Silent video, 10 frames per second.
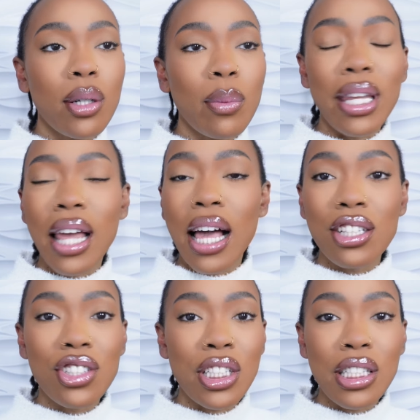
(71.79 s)
with
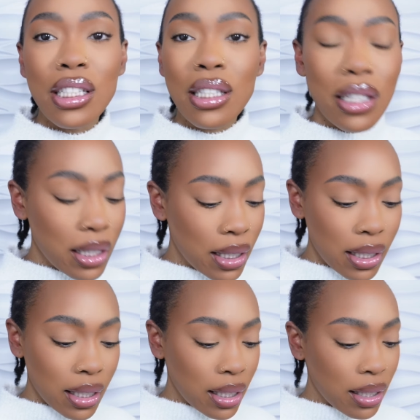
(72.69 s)
lashes,
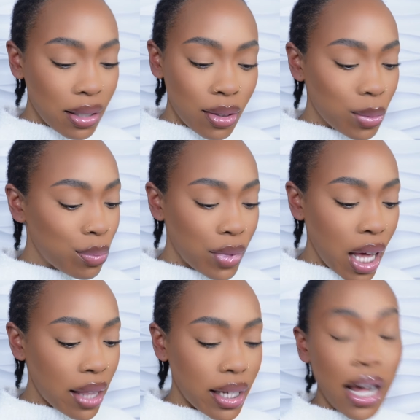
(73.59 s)

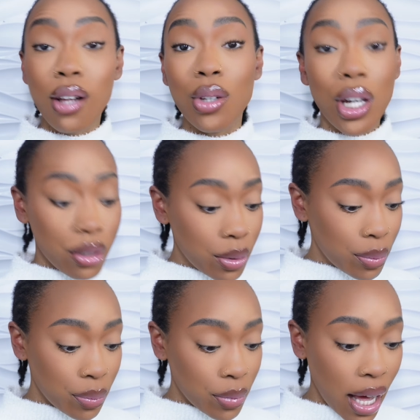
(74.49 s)
nothing, I don't know.
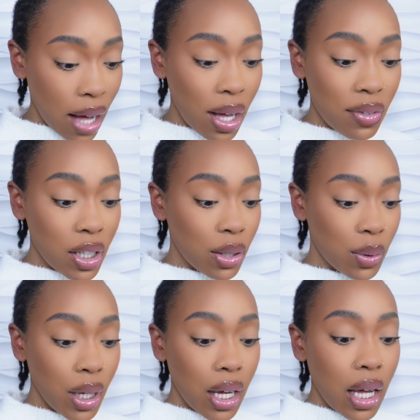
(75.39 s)
I don't have a clue.
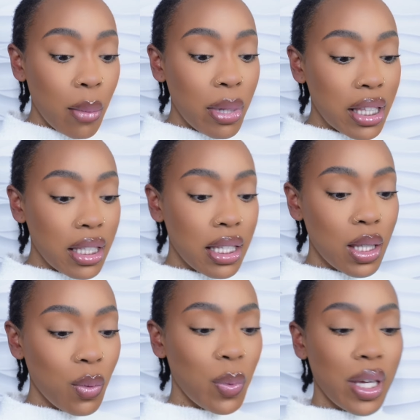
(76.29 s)
But this is
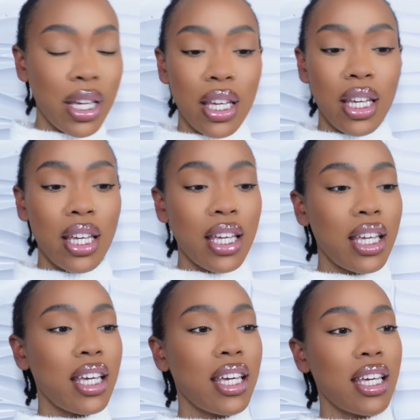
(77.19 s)
the
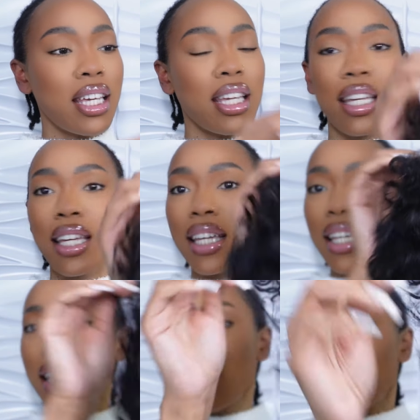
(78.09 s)
wig.
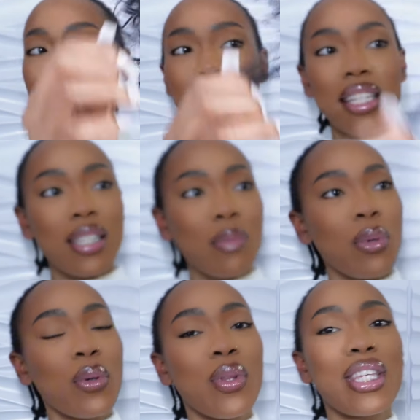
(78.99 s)
Let's
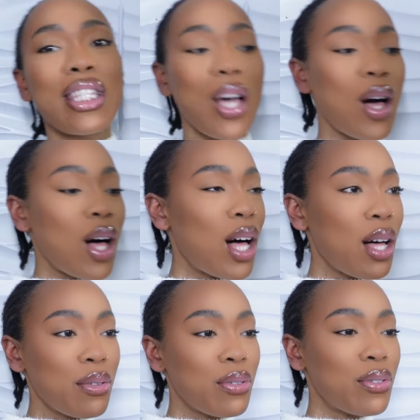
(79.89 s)
pull this
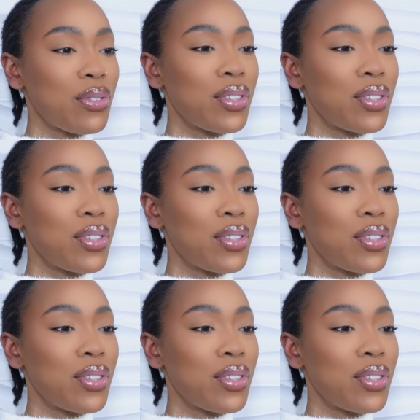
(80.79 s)
off.